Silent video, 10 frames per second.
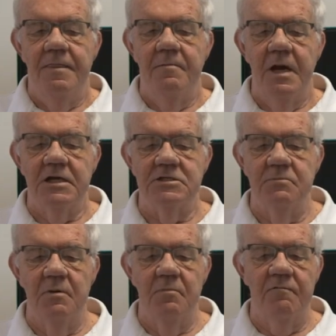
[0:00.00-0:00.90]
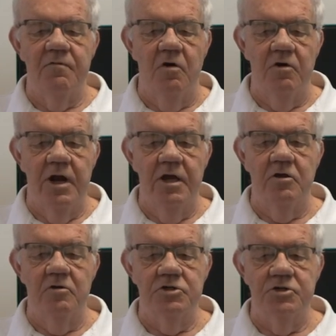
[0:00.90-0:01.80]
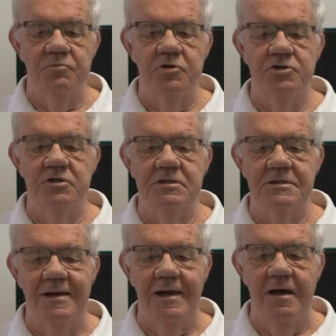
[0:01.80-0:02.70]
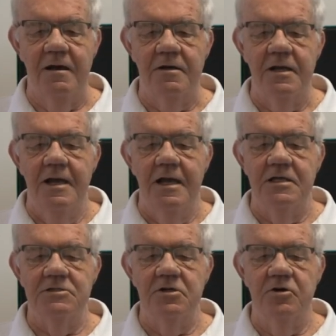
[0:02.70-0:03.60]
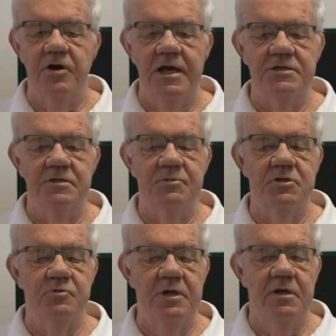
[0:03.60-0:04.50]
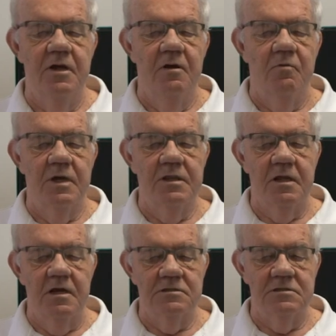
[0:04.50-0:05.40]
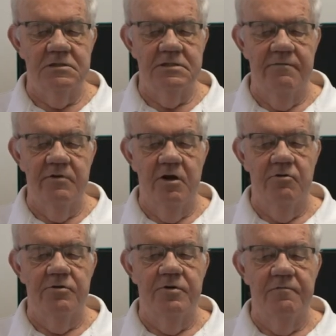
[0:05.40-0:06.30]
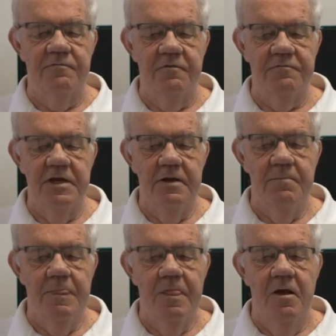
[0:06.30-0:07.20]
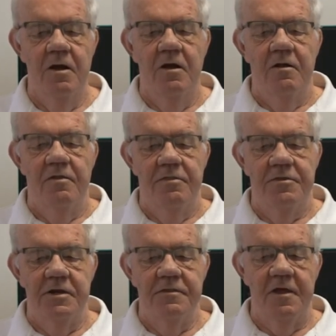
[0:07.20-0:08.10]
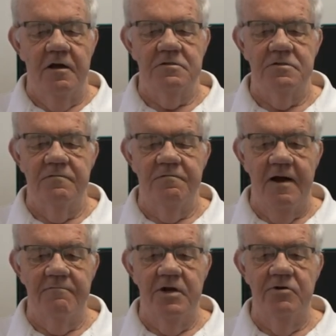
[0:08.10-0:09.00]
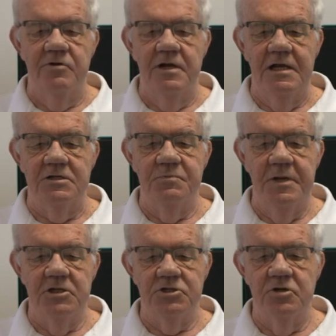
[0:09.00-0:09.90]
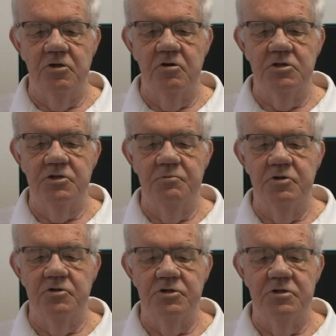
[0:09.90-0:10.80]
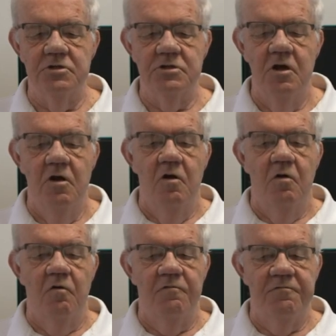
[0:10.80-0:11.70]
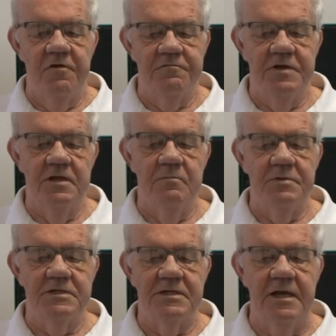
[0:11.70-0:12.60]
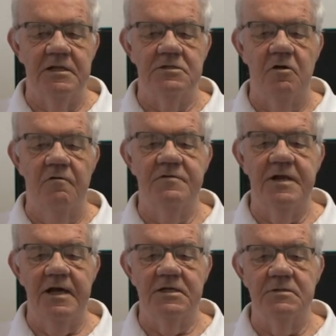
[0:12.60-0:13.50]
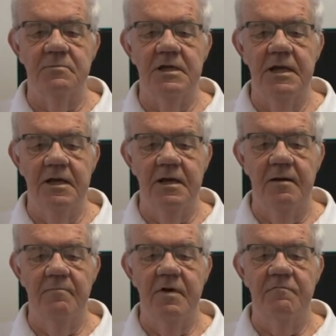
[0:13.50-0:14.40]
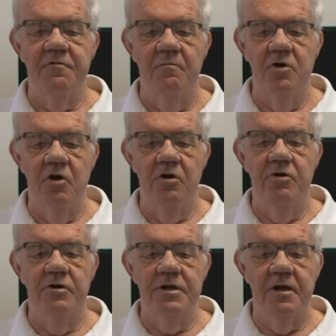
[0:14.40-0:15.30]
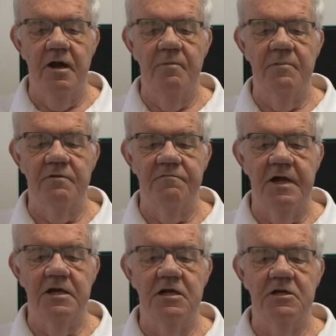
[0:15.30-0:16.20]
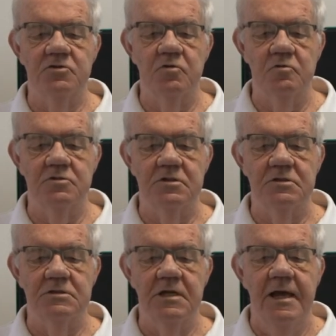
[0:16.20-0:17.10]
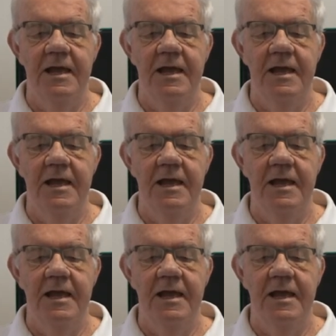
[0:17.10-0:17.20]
The maximum of RA contributions allowed is the greater between 1,750, 3,500 less pension contributions, or 15% of taxable income from non-retirement funding sources.